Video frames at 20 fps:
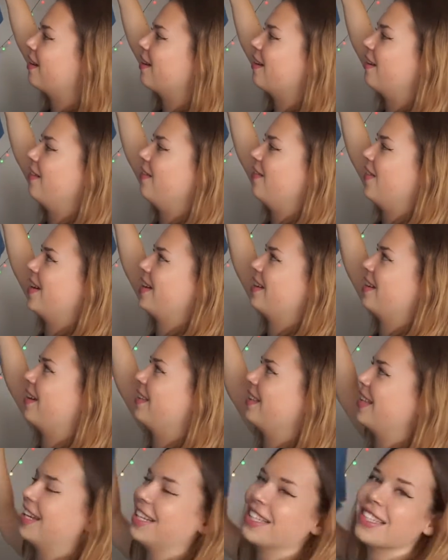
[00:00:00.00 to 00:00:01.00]
Oh my
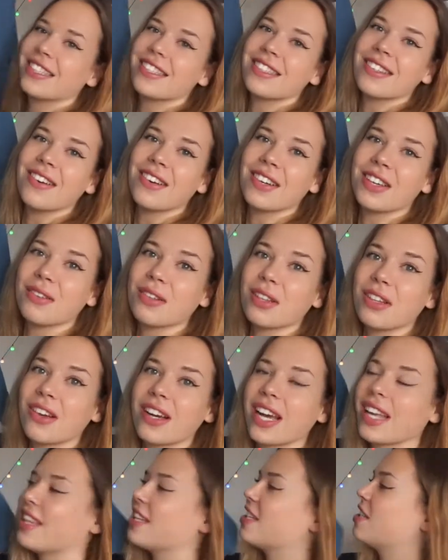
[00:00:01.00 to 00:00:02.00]
god, that is so cute. Look
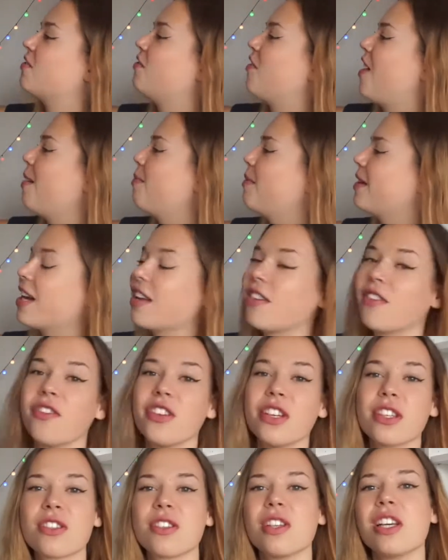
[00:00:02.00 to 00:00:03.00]
at this fabric, it
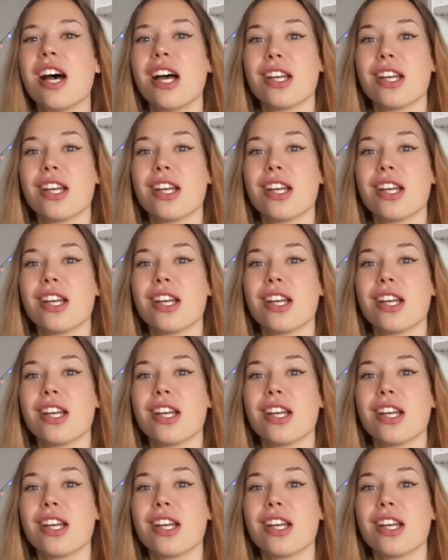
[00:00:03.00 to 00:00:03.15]
feels